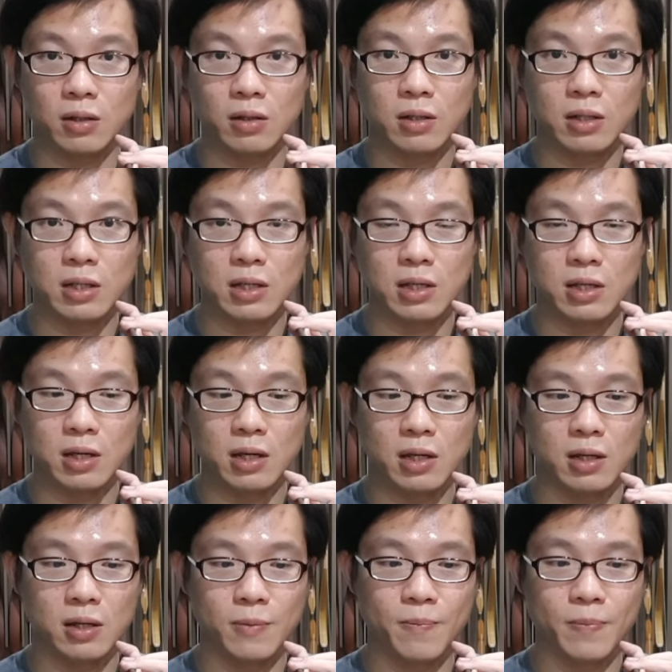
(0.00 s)
the
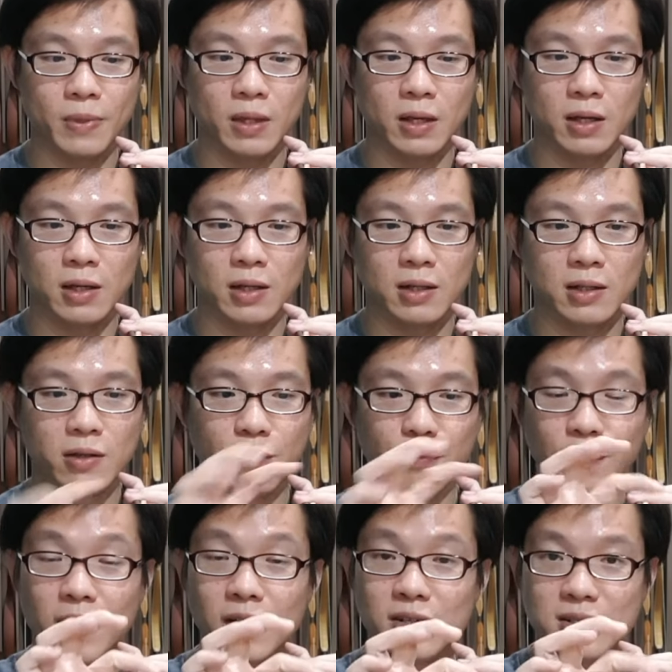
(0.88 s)

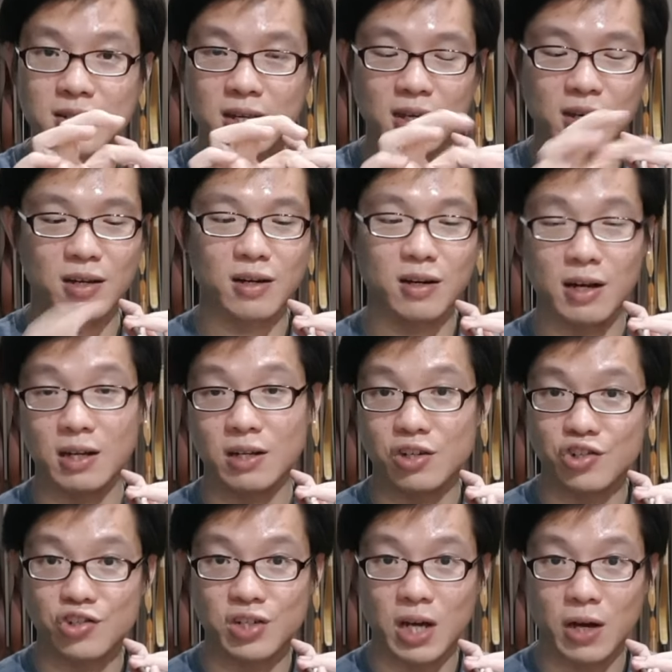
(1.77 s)
feathers here and
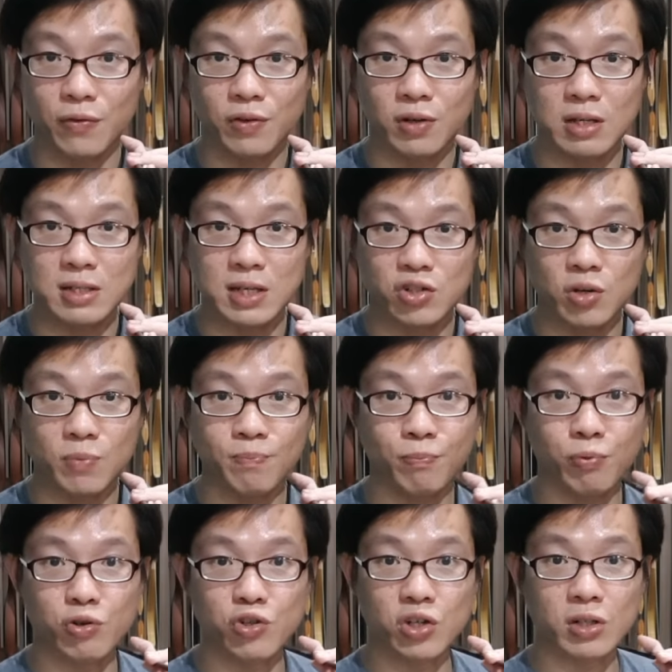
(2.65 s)
the shaft here is actually
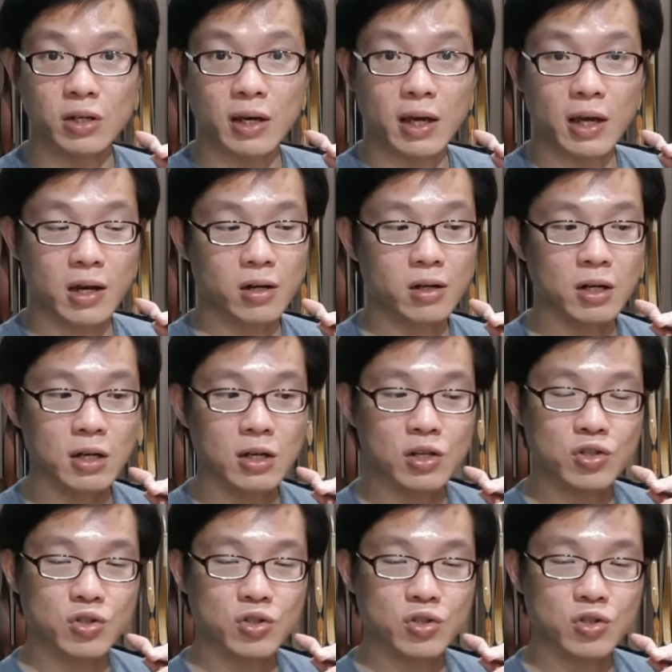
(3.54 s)
pushing the air.